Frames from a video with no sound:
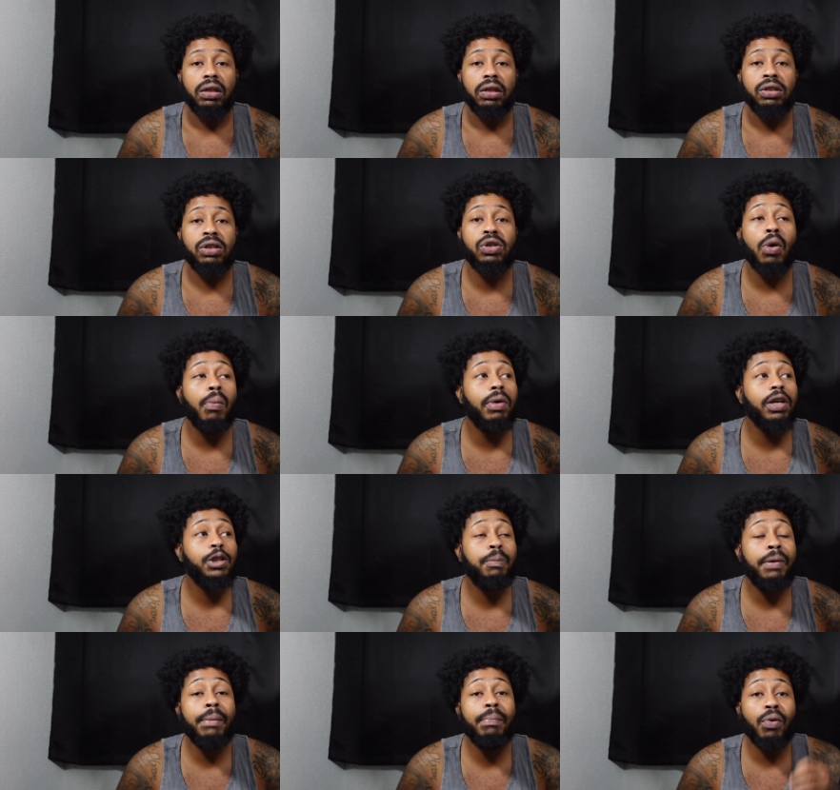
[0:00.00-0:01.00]
So
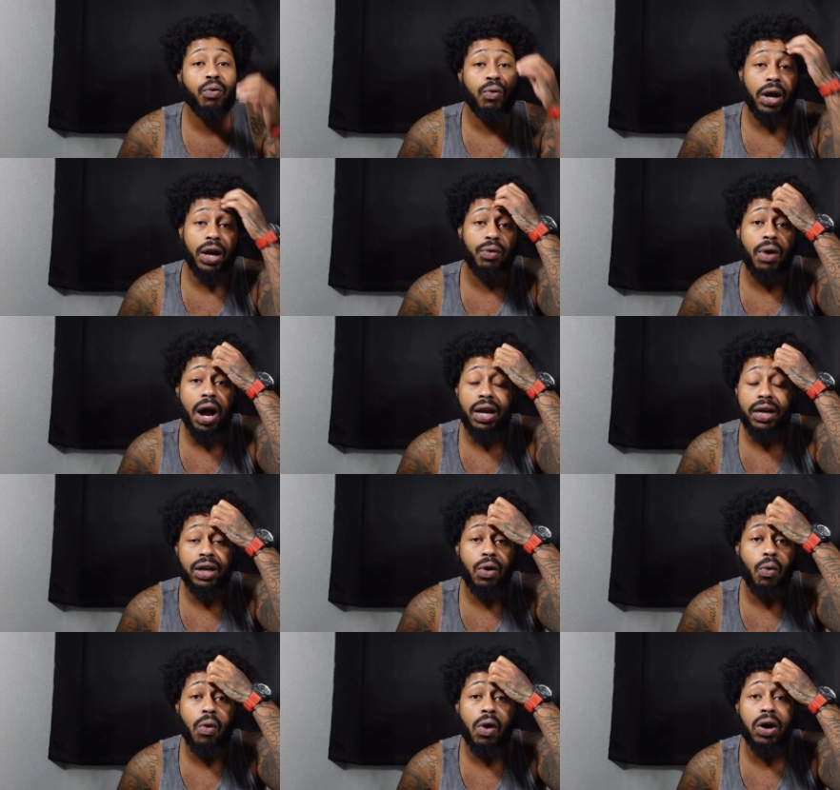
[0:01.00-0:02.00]
much people run around
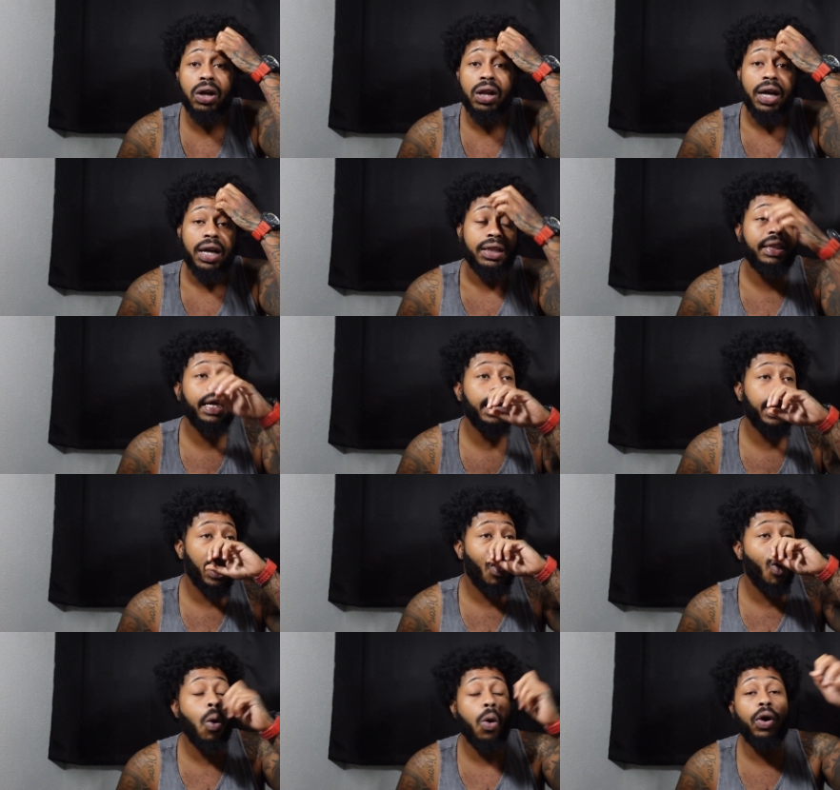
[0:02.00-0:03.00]
in the world thinking,
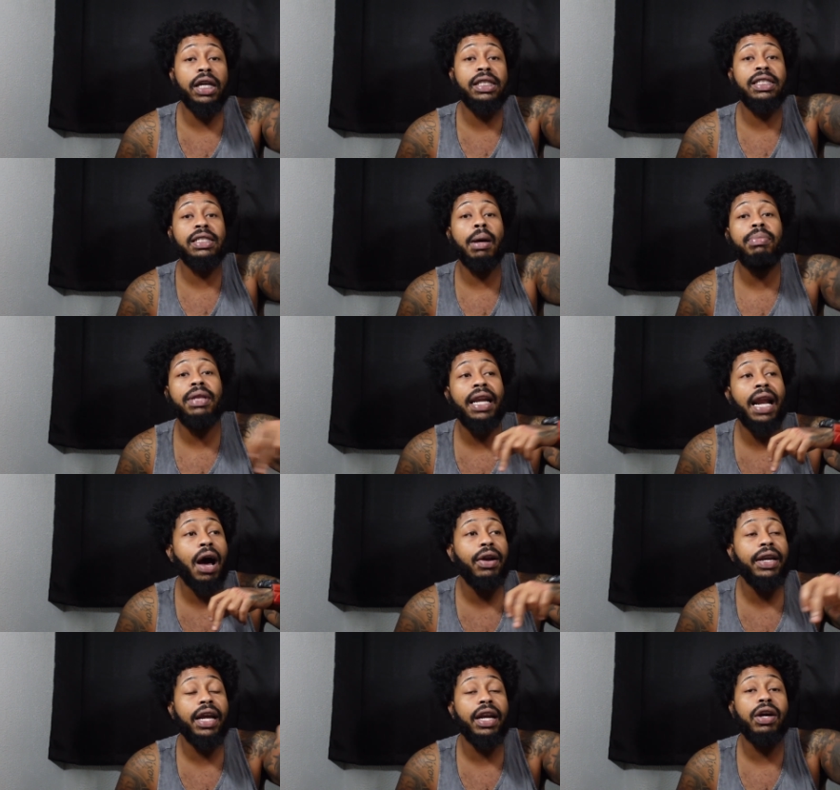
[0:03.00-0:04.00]
oh, it's something
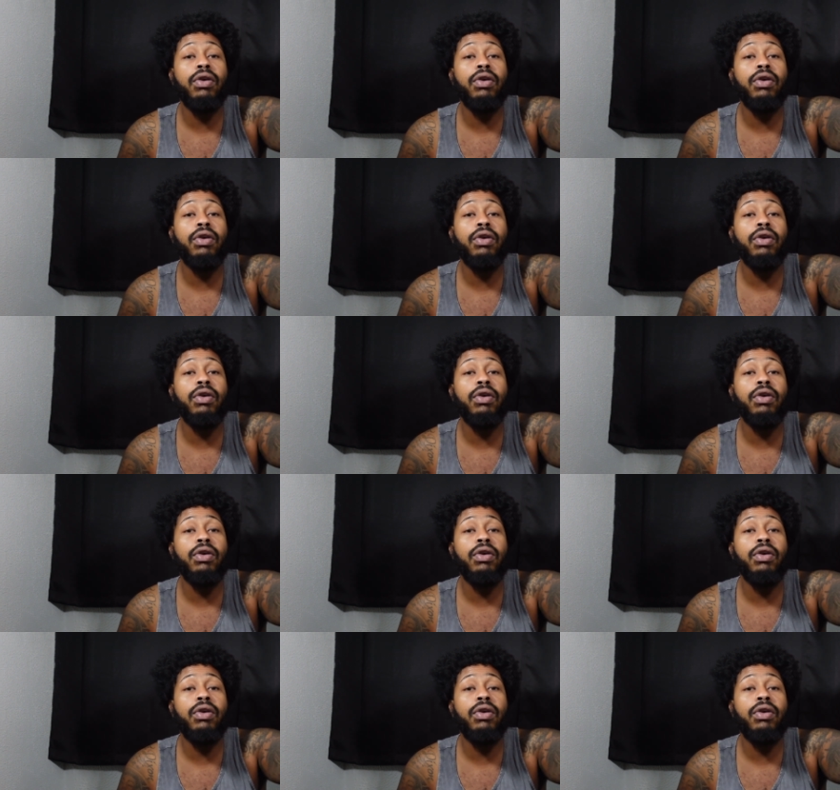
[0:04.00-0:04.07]
out there.